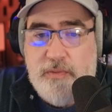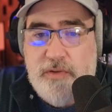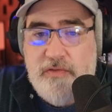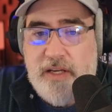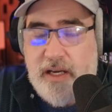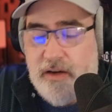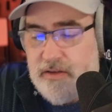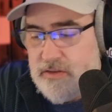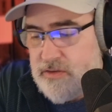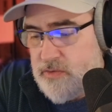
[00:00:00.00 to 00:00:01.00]
movie
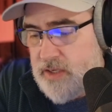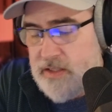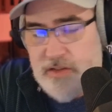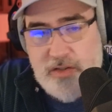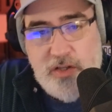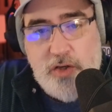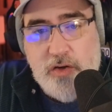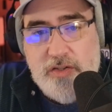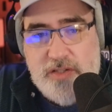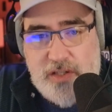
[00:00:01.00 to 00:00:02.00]
characters, right? The
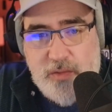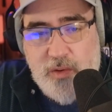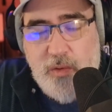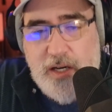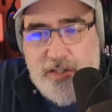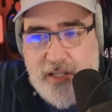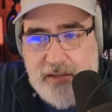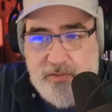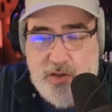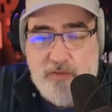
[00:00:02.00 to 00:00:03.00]
girls that we're
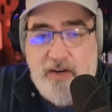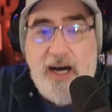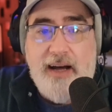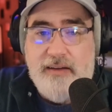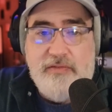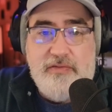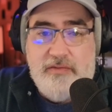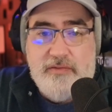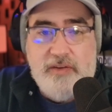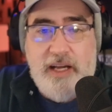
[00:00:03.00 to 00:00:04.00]
watching survive.
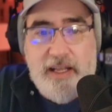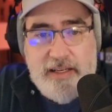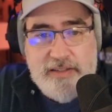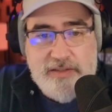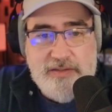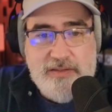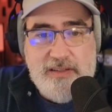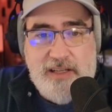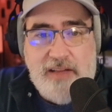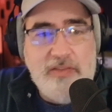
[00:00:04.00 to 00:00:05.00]
And
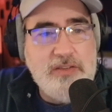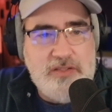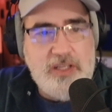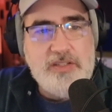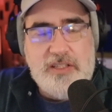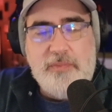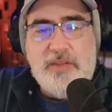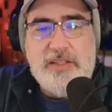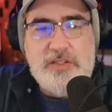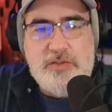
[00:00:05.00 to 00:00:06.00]
there's
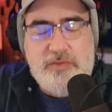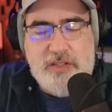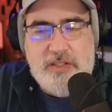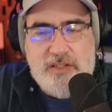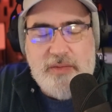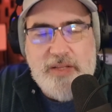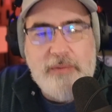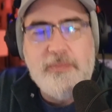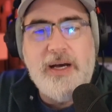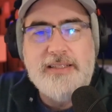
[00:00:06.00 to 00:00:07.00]
something
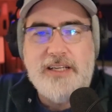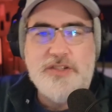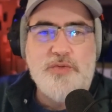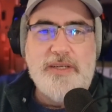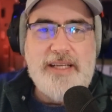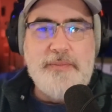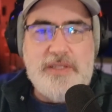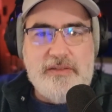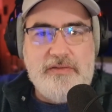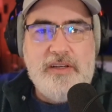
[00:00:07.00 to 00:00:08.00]
a touch
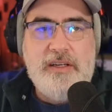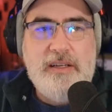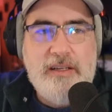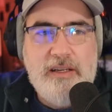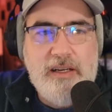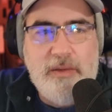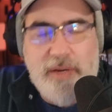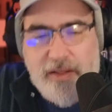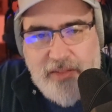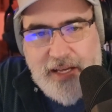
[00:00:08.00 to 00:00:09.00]
redemptive
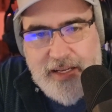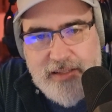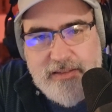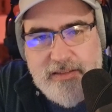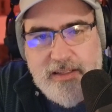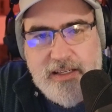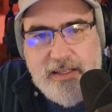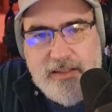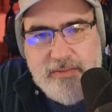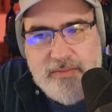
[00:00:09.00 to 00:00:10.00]
about that.
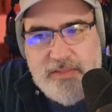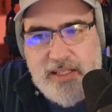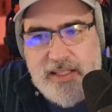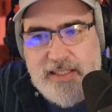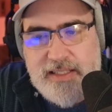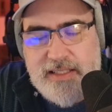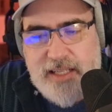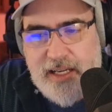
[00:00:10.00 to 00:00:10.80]
That this is